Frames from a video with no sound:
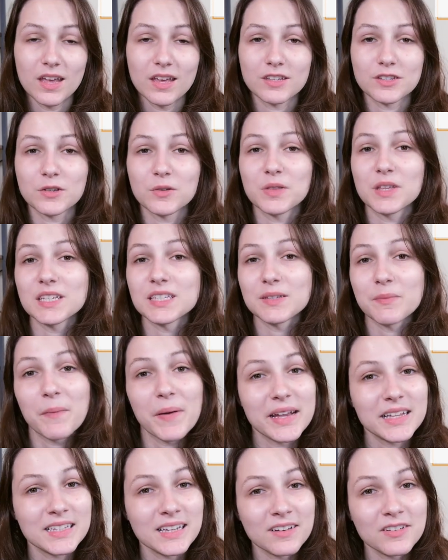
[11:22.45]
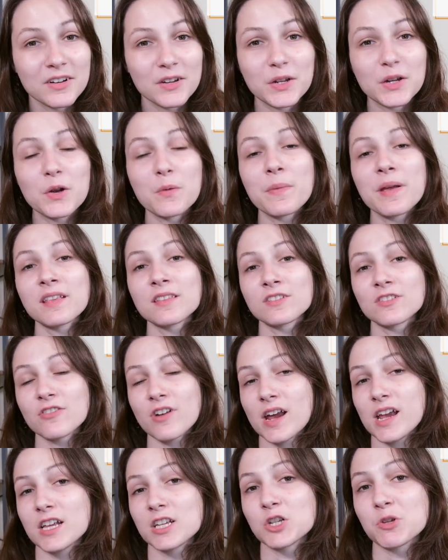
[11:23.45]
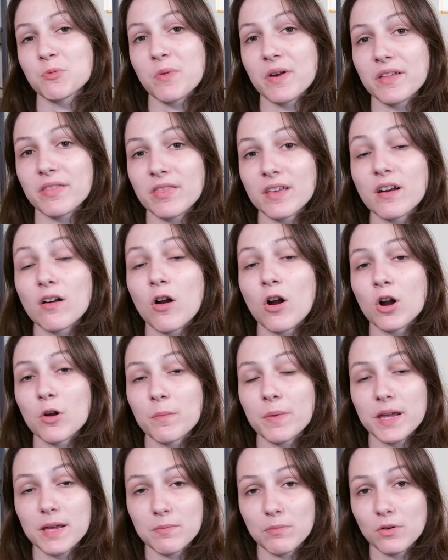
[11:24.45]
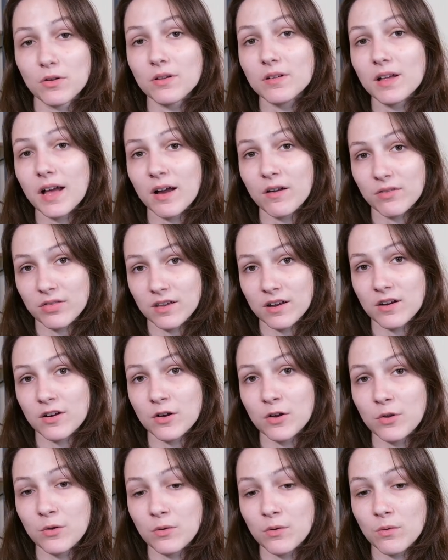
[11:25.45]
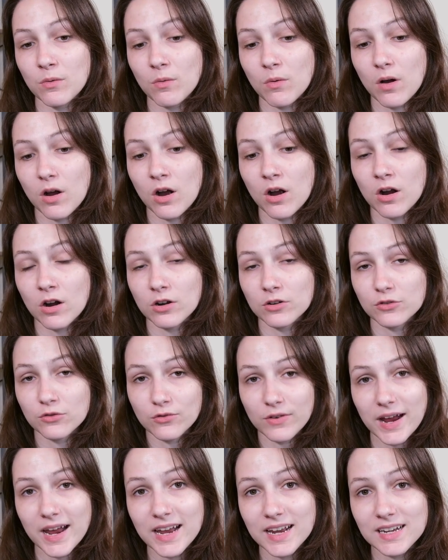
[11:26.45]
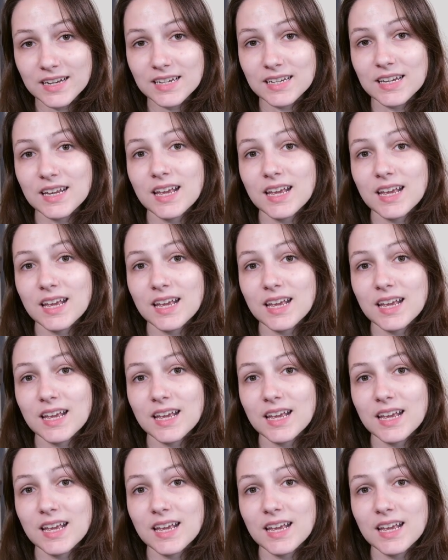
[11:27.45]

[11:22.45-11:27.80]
So this might sound a little bit strange, but there are people out there who are trained,